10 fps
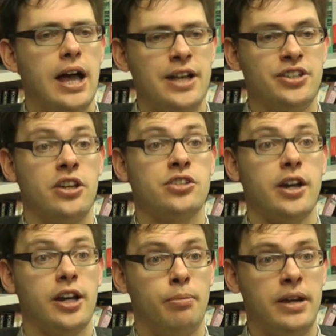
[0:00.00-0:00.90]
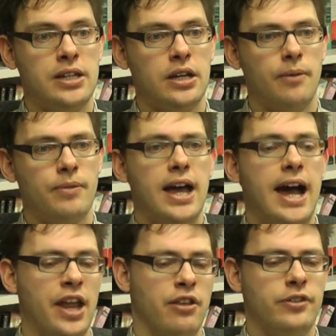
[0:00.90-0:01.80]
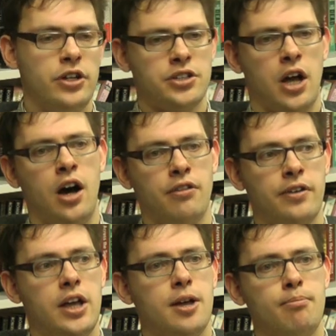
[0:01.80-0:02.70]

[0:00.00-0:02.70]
as in encyclopedia, and the first half